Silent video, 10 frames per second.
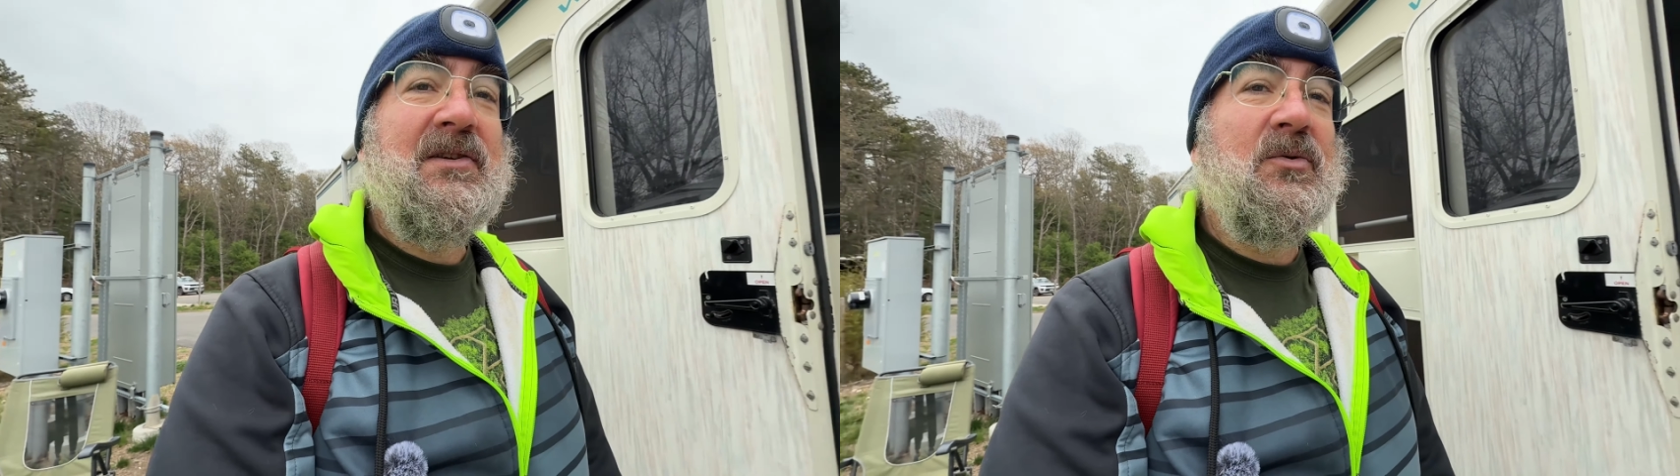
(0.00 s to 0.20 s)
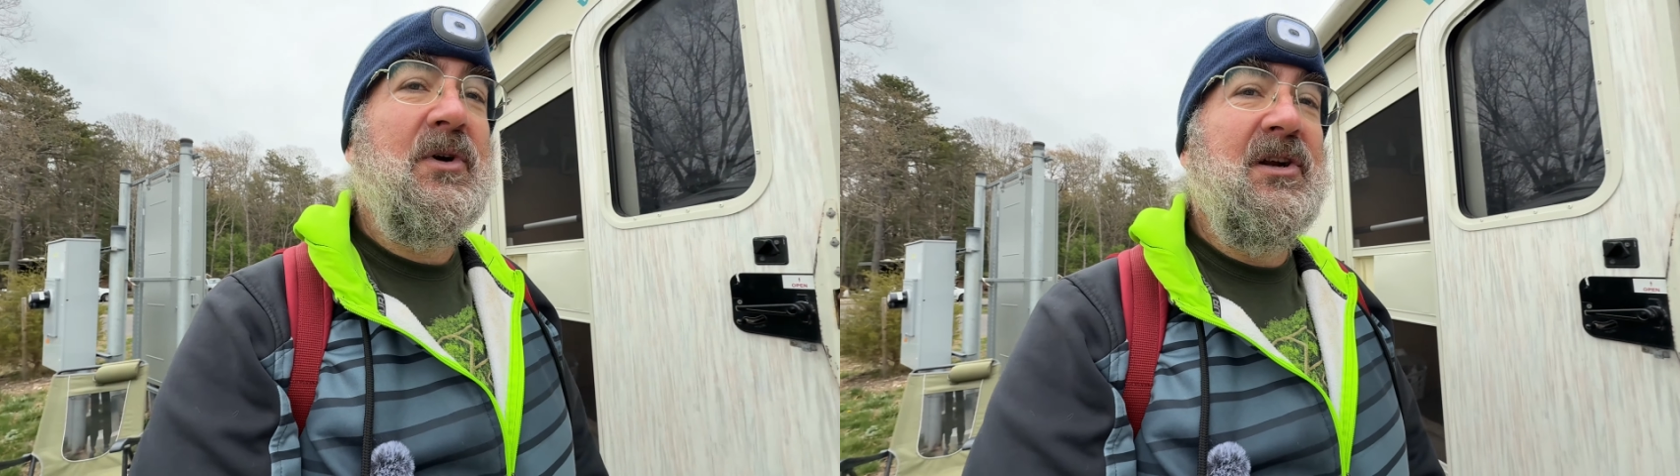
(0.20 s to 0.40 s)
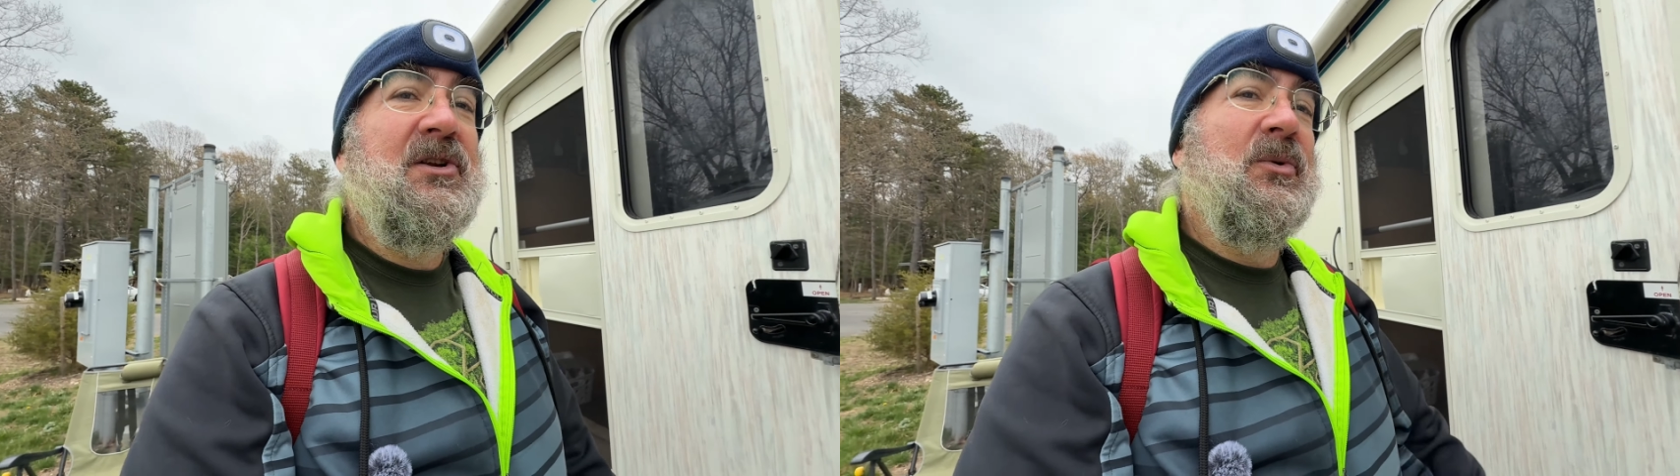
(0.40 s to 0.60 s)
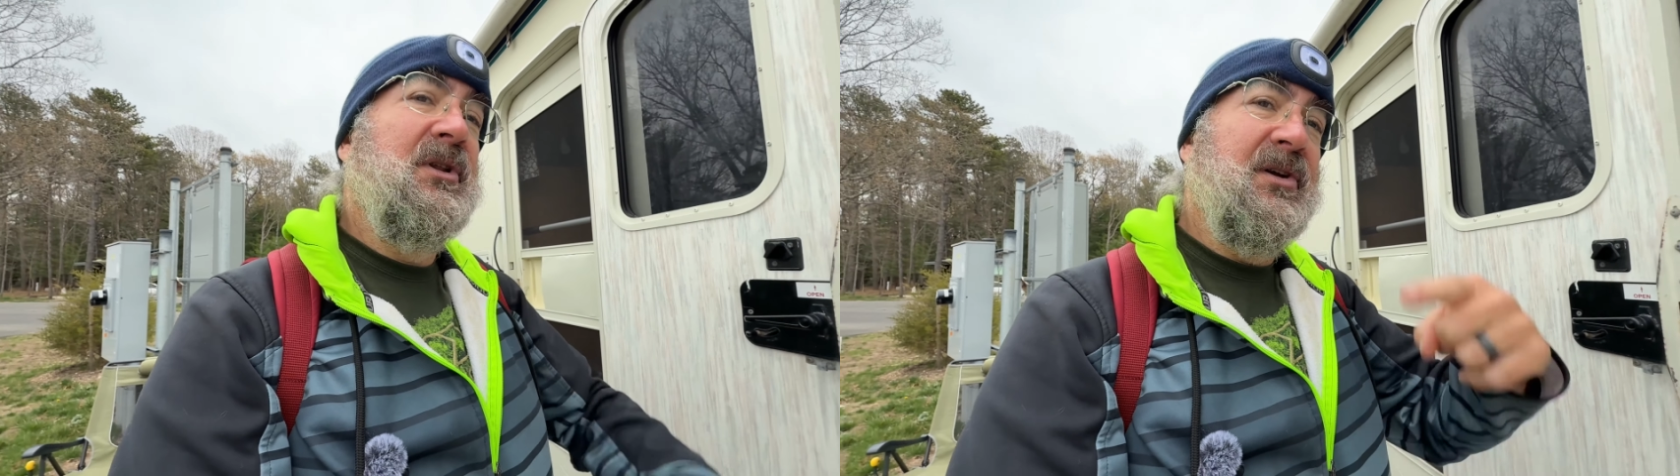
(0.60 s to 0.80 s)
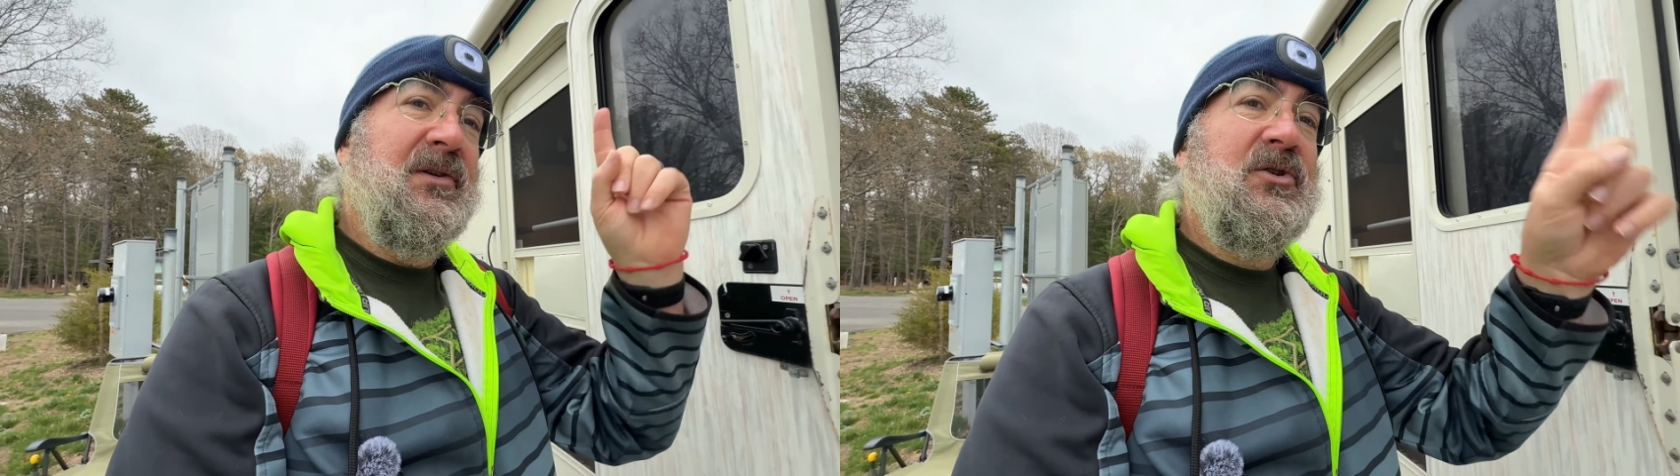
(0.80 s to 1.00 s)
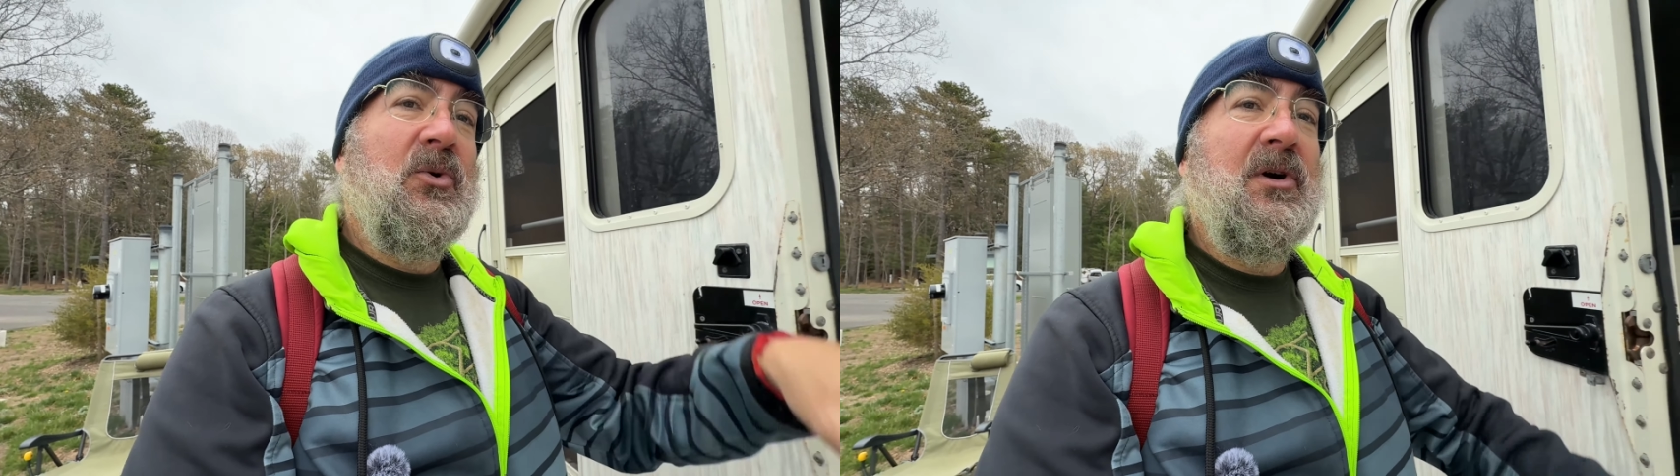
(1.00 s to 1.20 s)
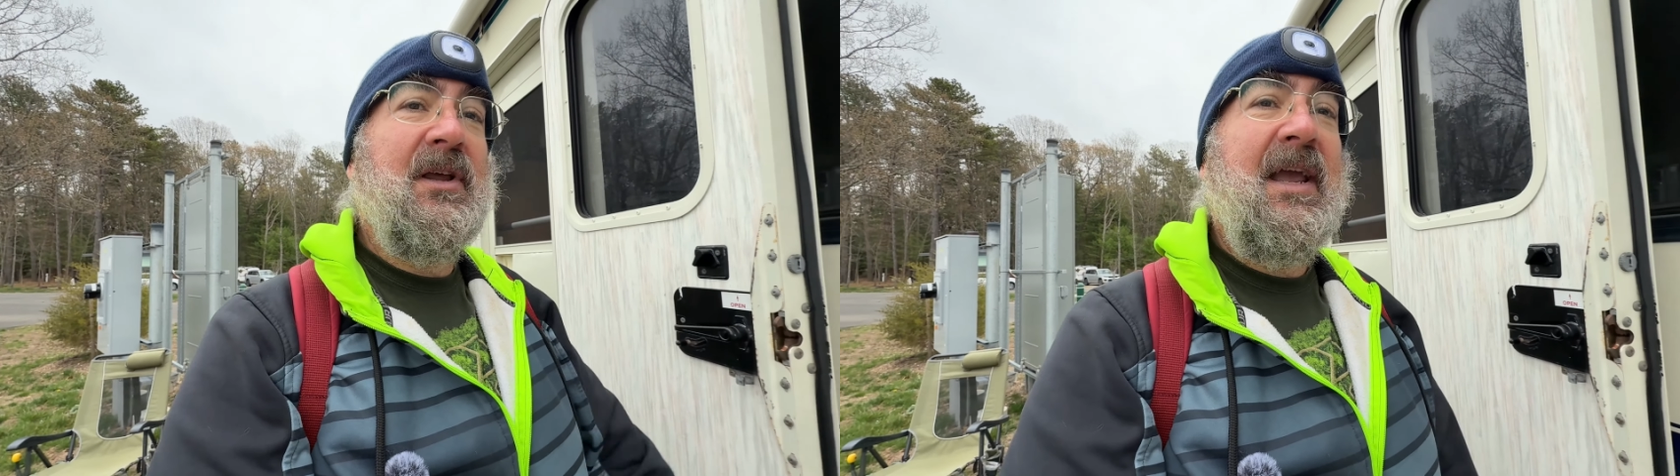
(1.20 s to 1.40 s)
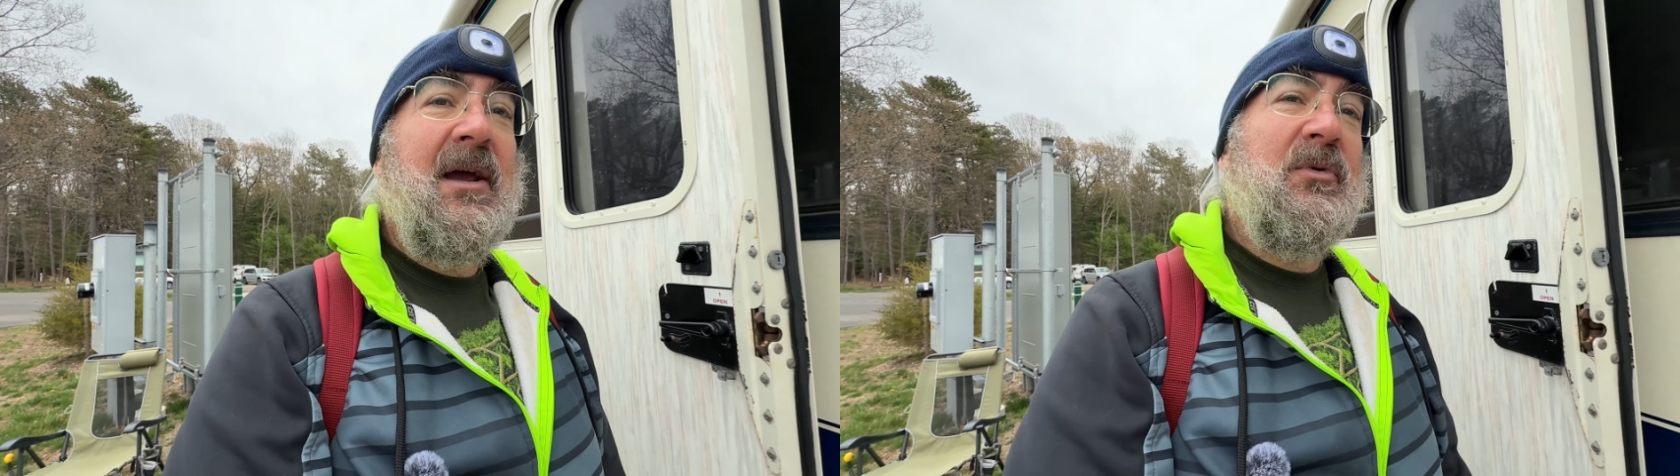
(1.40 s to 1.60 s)
so we're gonna do a little tour of the
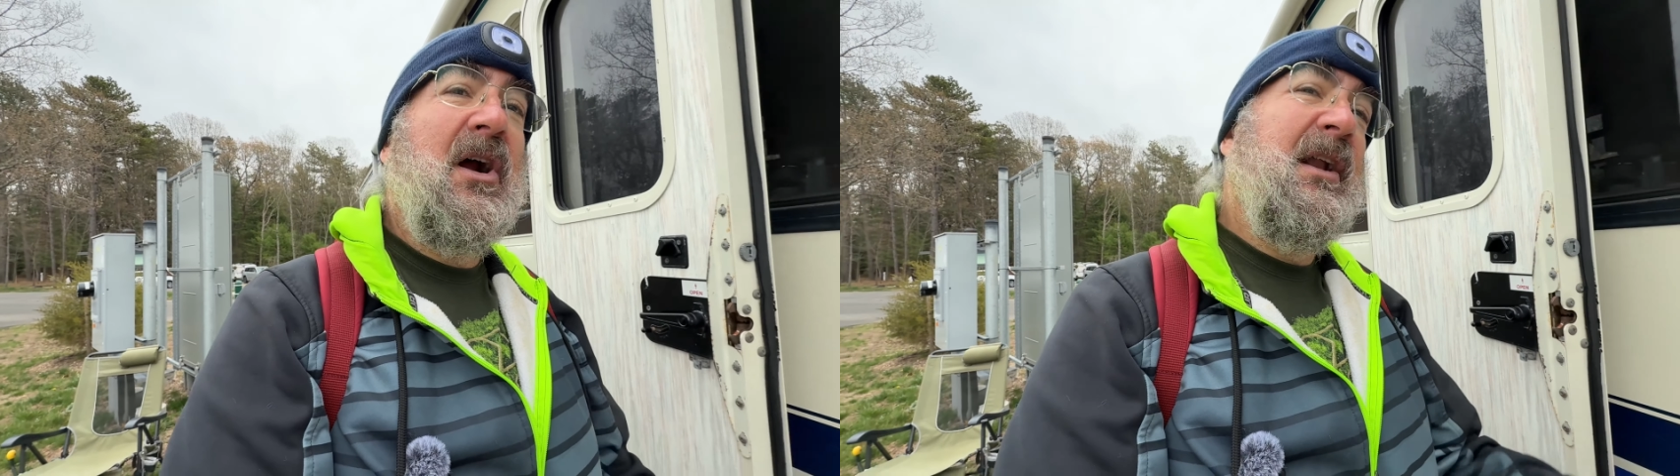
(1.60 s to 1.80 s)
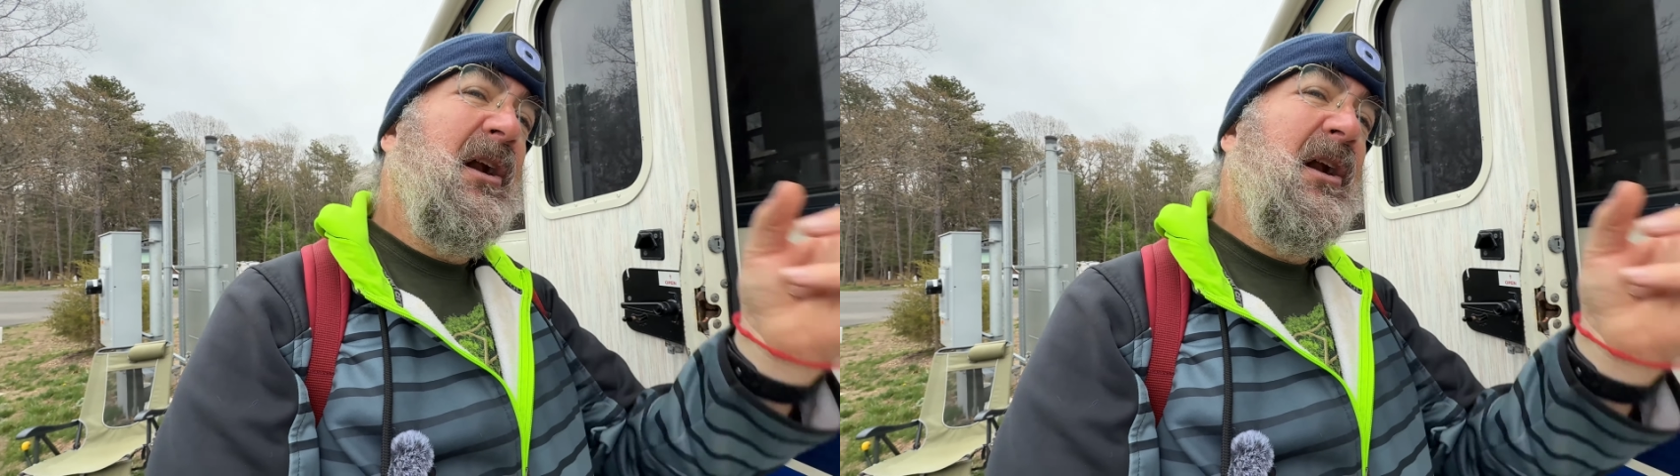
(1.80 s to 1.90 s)
campground.